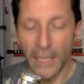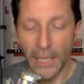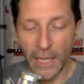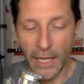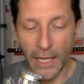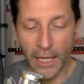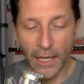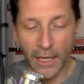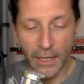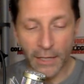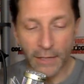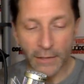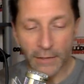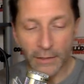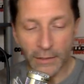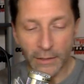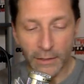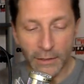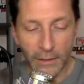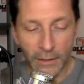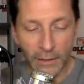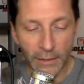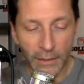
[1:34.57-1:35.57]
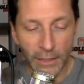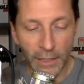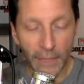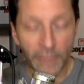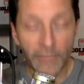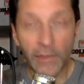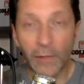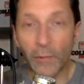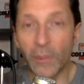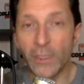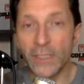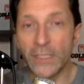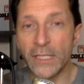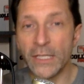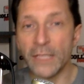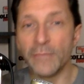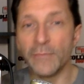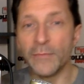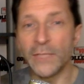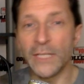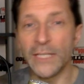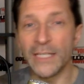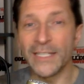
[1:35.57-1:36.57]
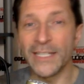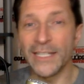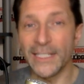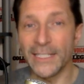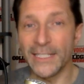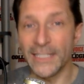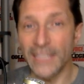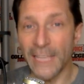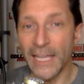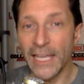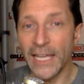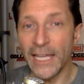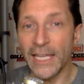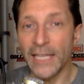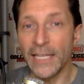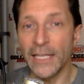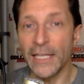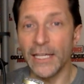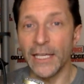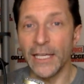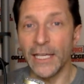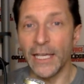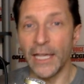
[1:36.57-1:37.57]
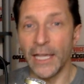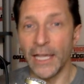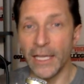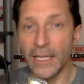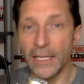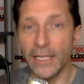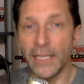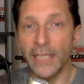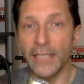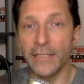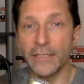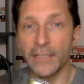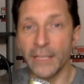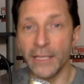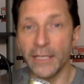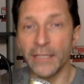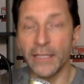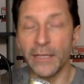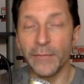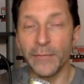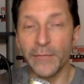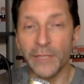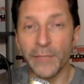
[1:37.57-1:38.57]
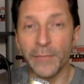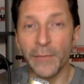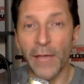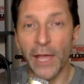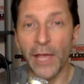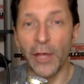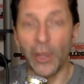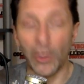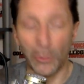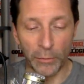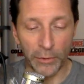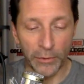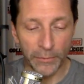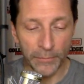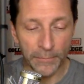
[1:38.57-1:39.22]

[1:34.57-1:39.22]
And if he wants them to succeed, he needs to get them some help.